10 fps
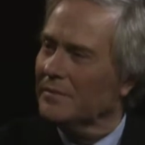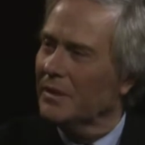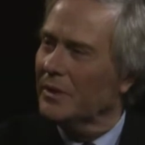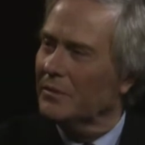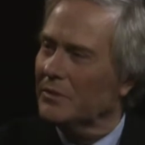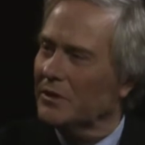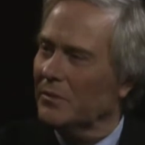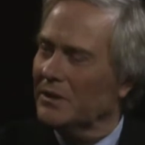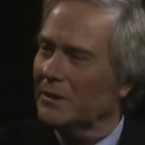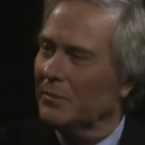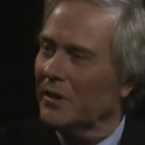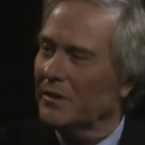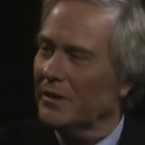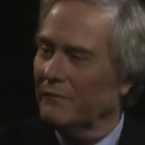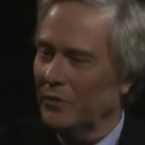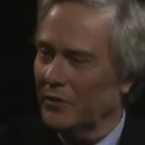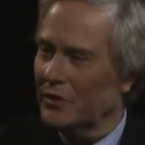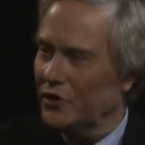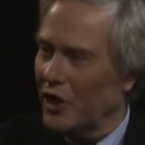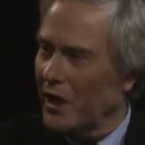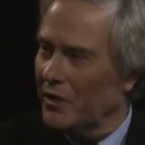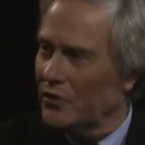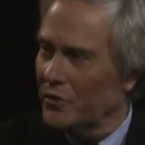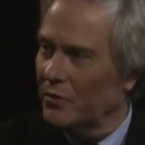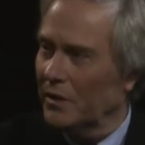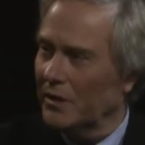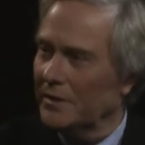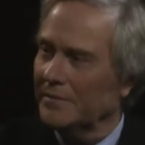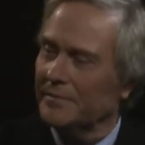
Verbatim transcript: about Brazil? What's the part that if you could change, you would?